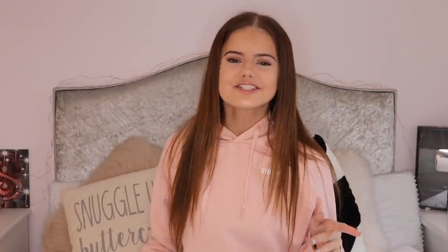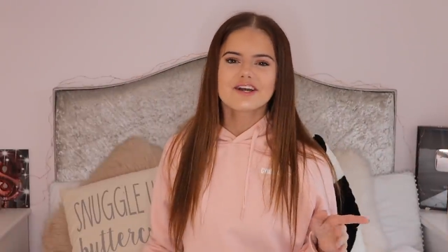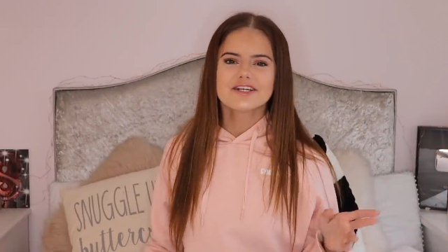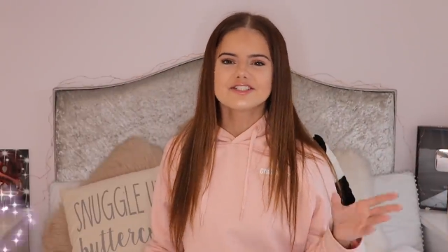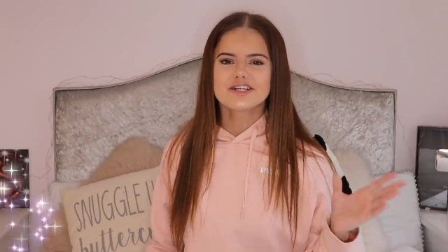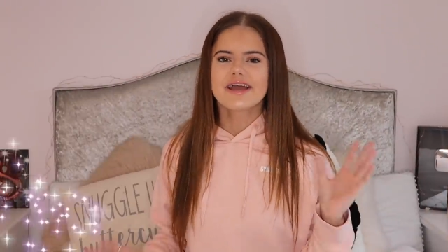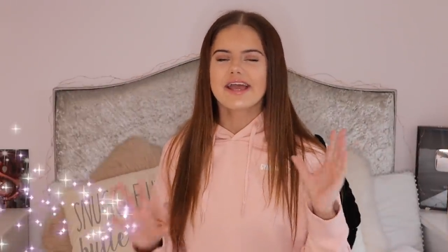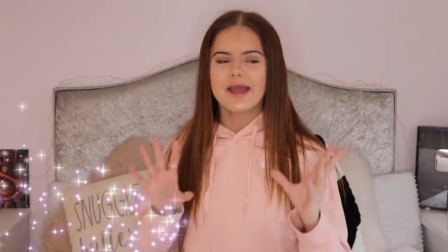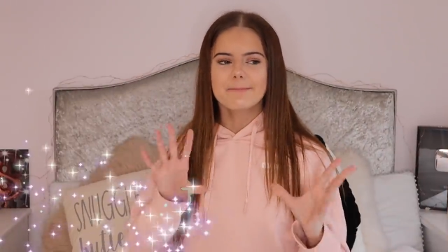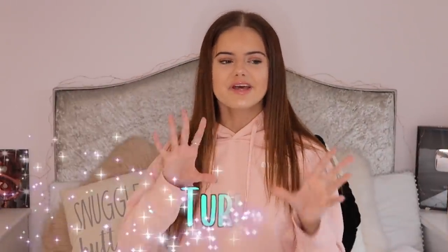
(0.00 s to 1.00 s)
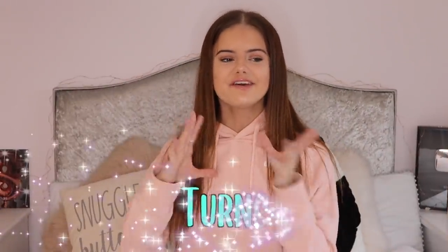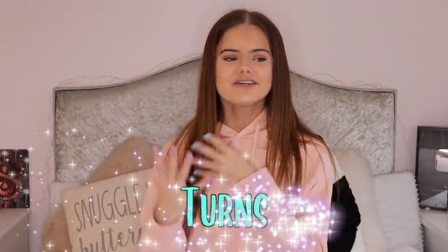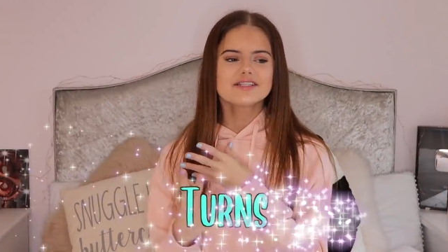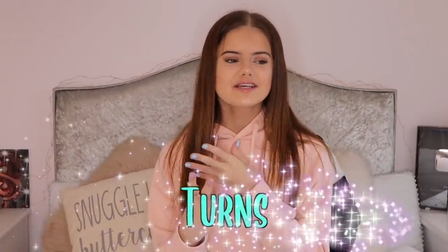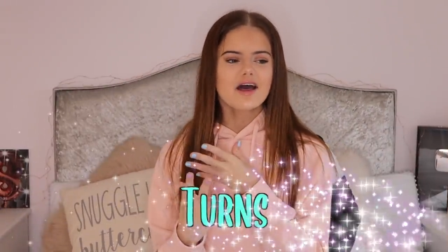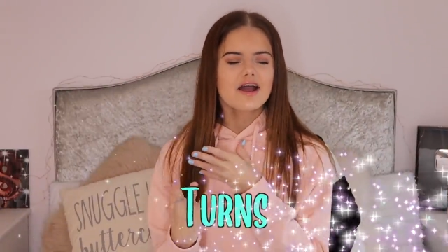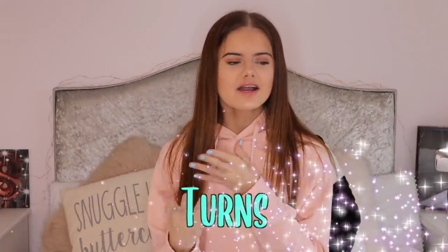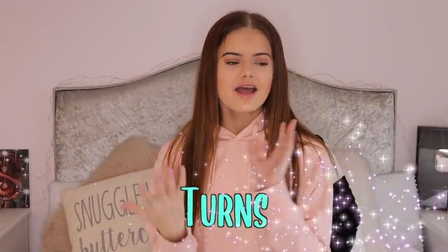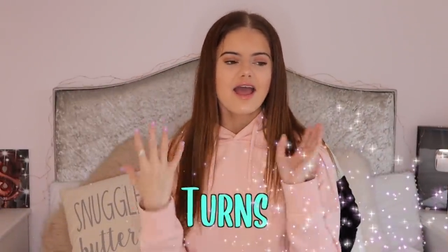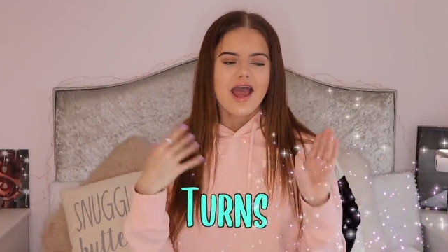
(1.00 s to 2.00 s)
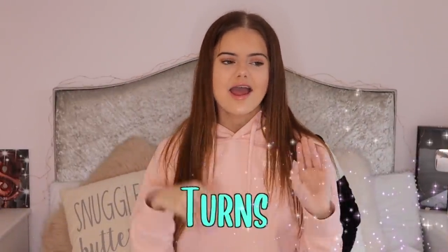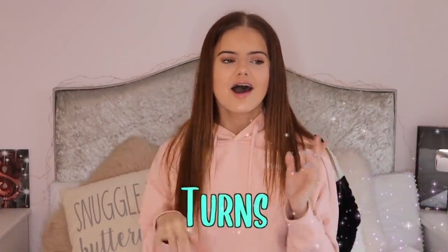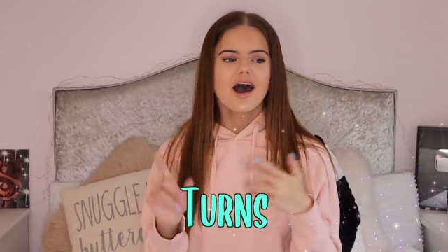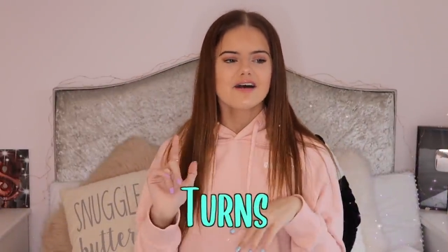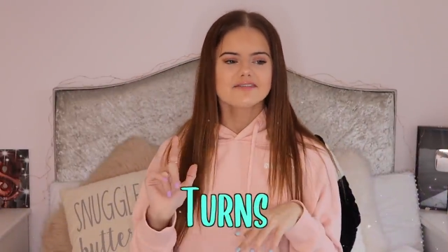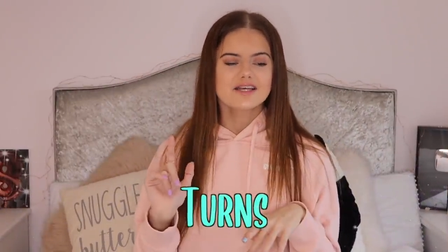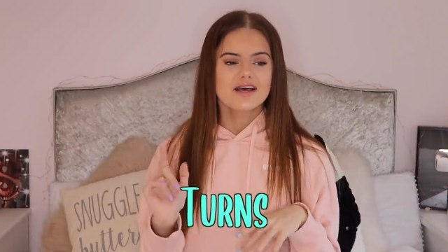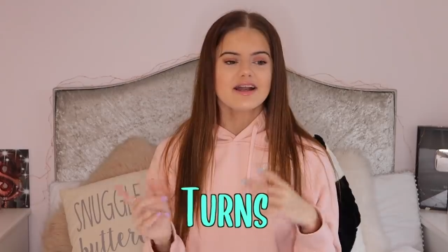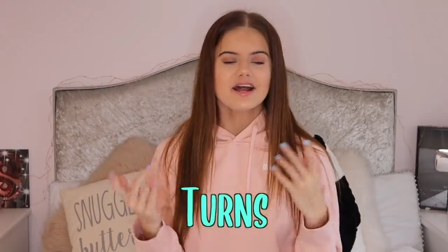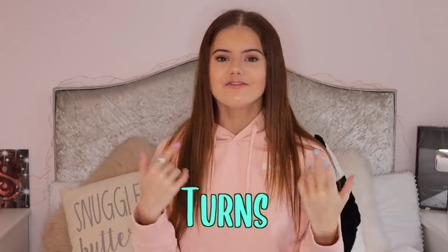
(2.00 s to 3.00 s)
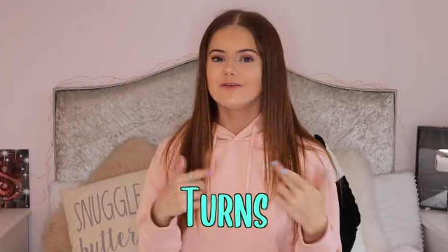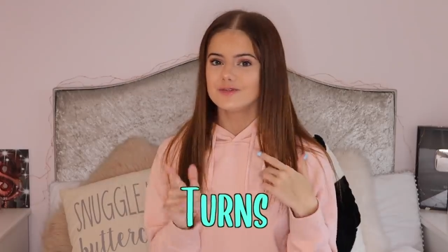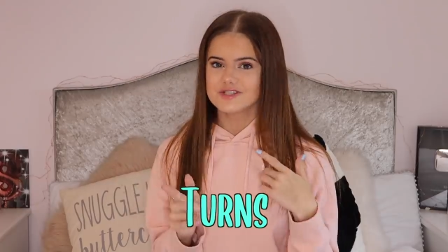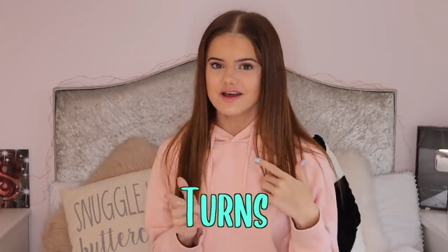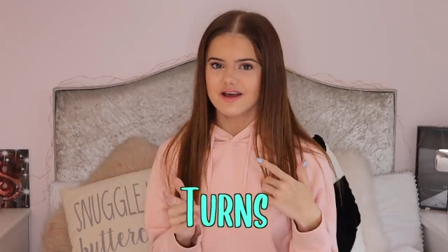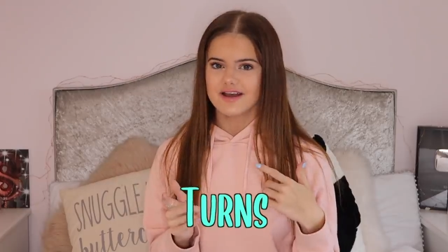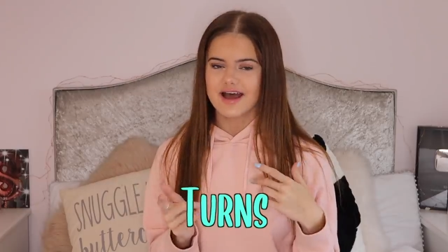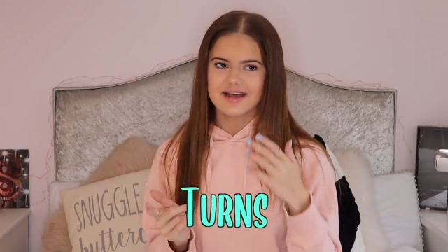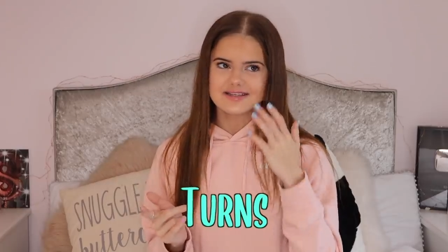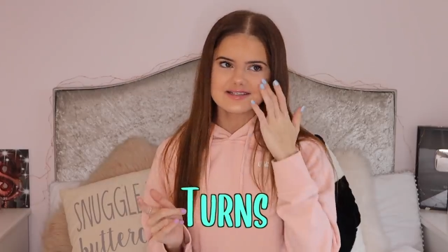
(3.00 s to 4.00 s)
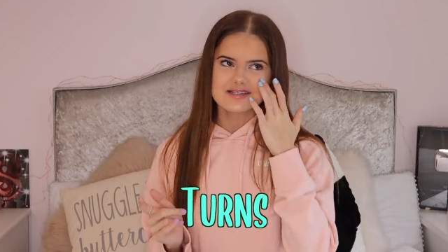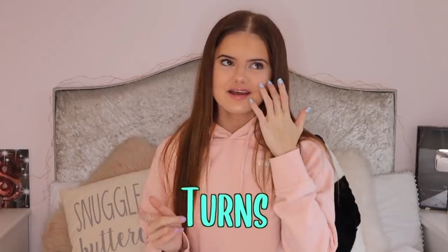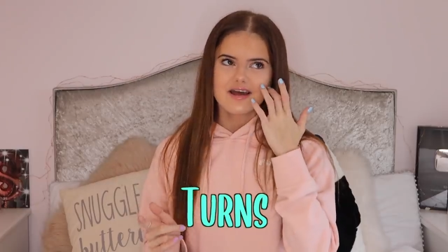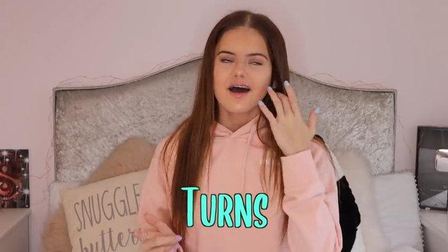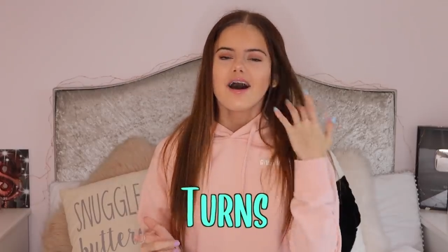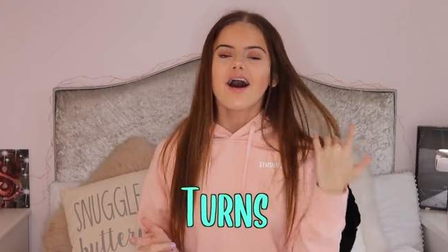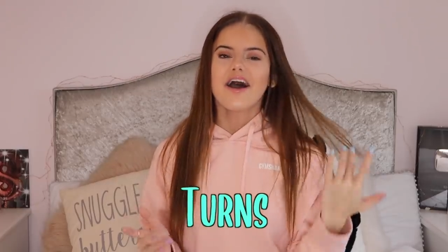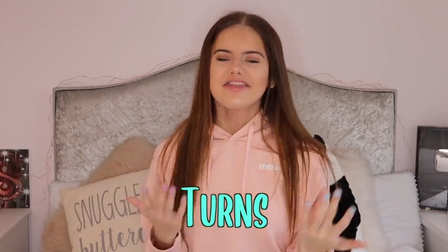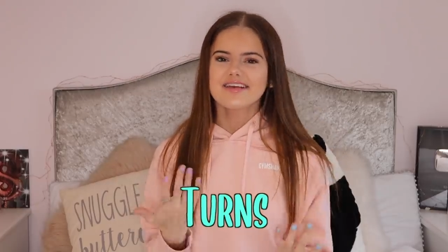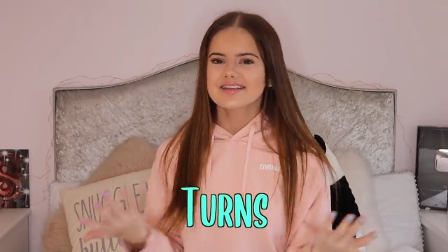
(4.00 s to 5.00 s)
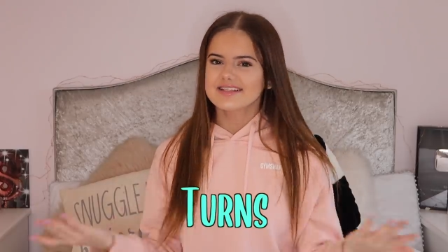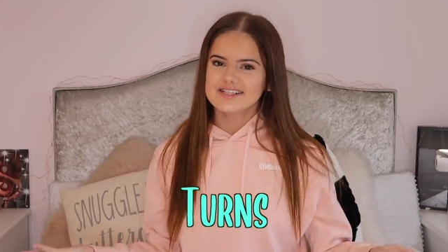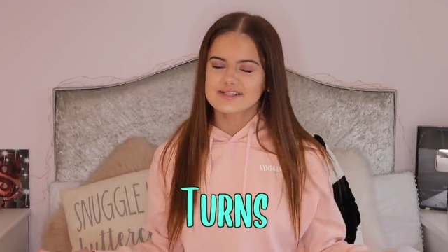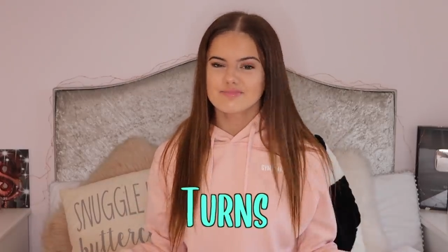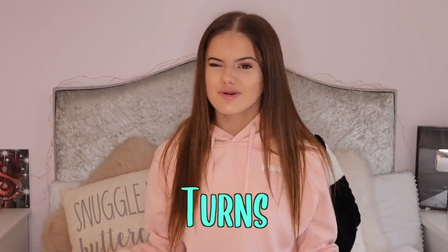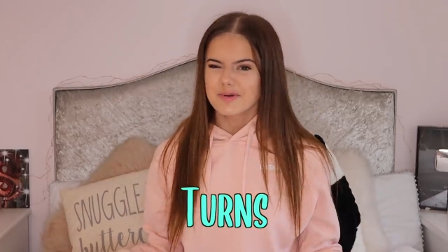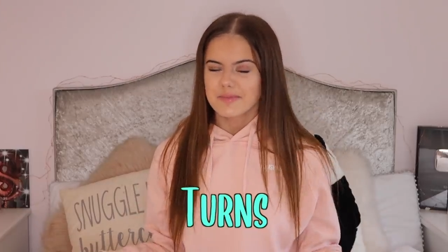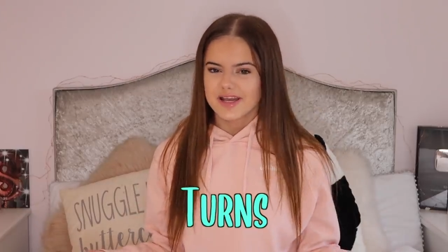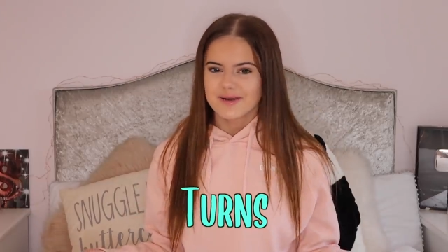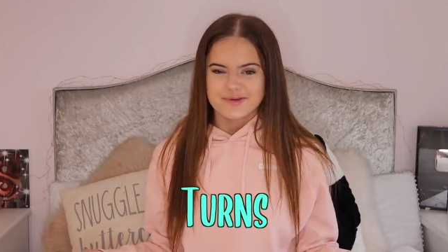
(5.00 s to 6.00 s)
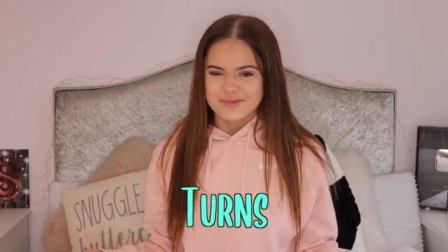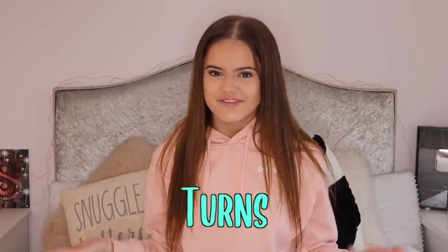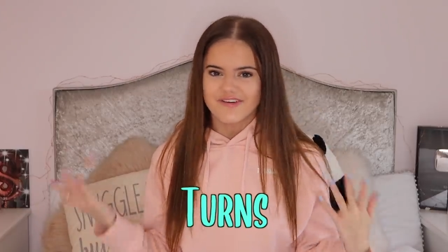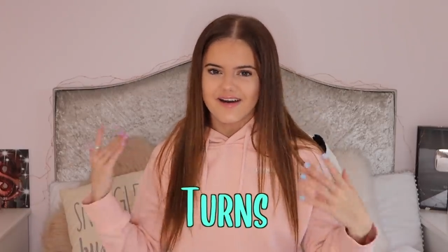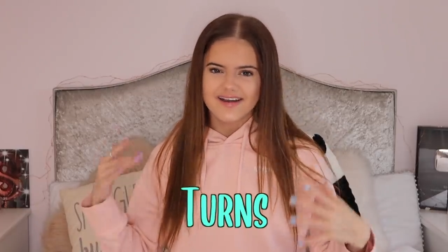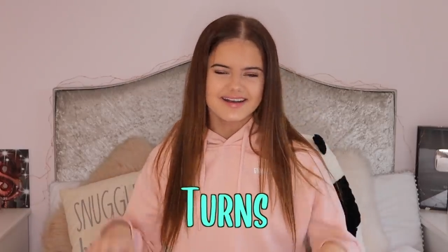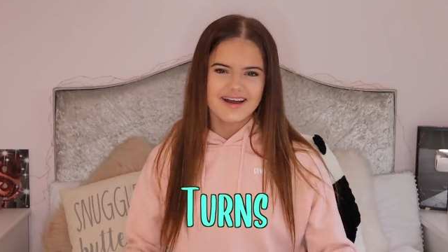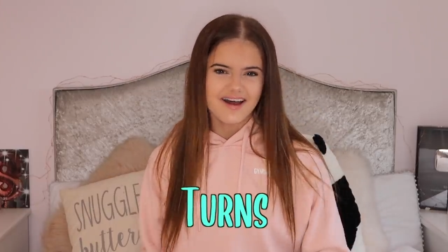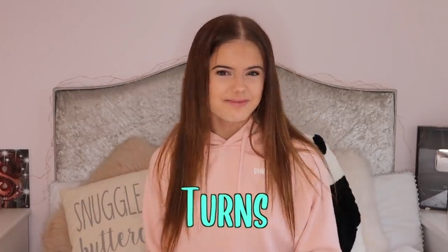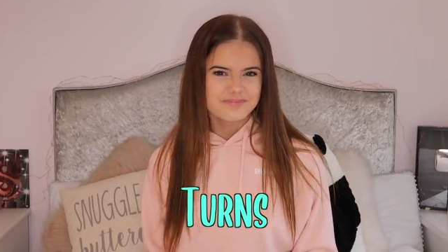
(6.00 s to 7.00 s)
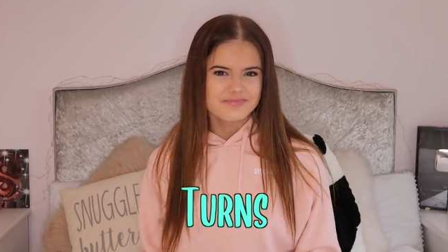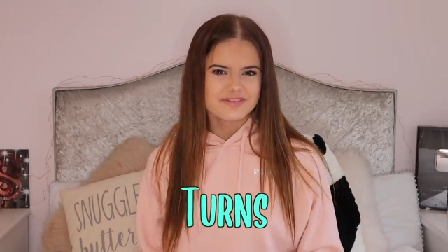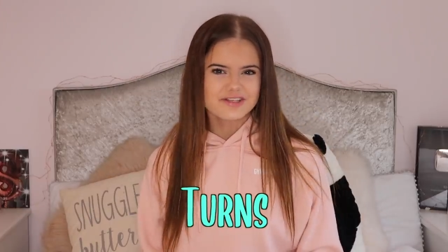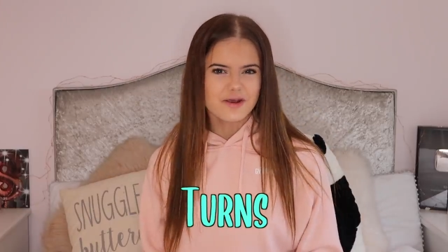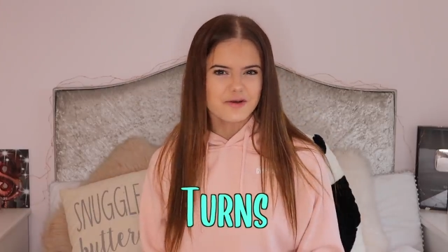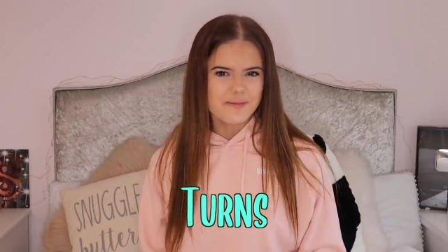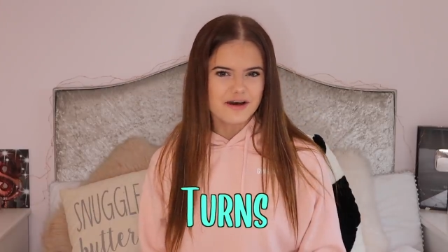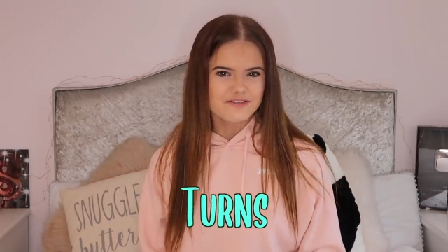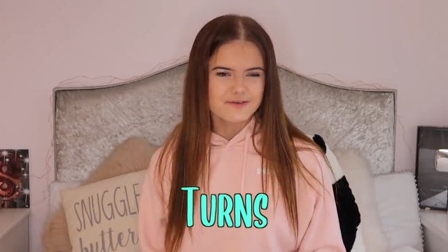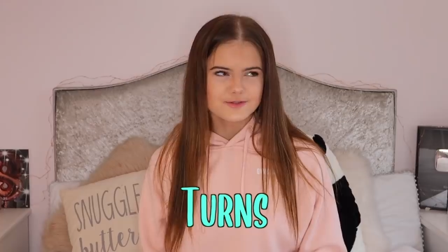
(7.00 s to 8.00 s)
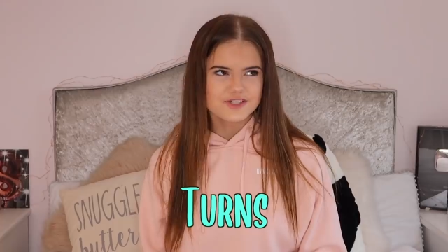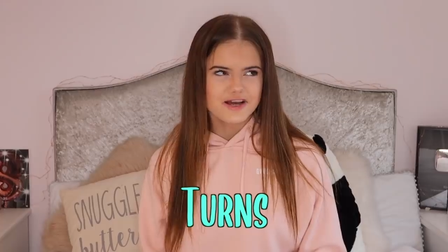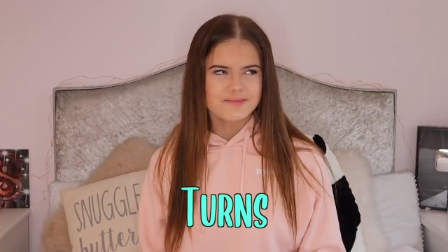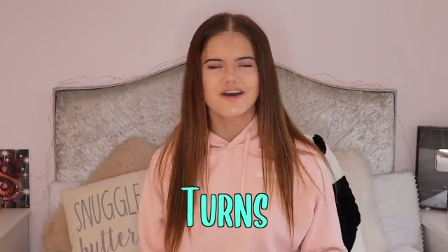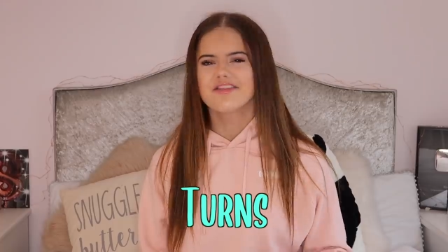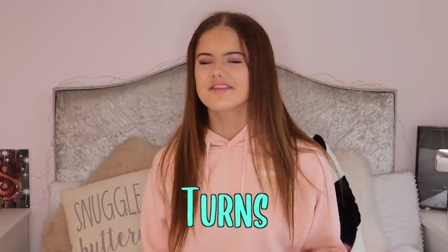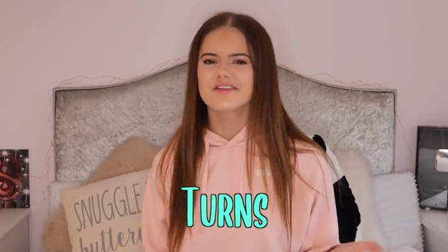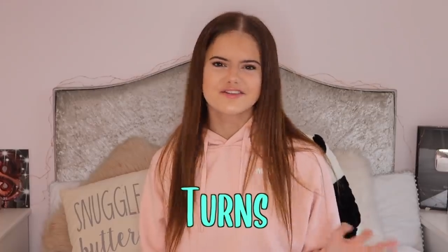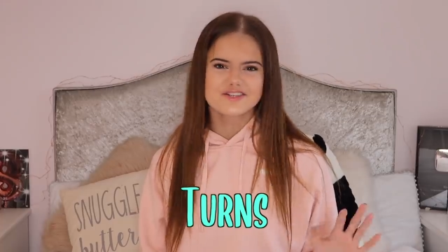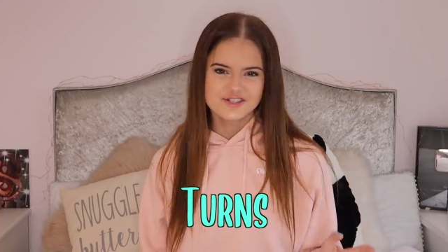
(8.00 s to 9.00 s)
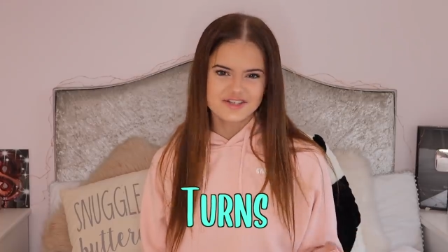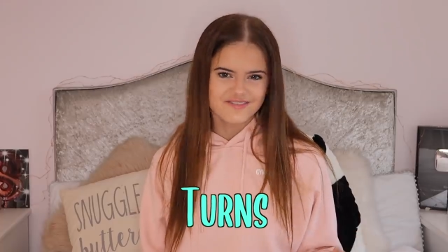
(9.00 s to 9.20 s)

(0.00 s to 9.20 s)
going to try and do like a pivot turn, a half turn and a full turn. And I think these probably will be fine. I don't know about the full turn, but I think the other two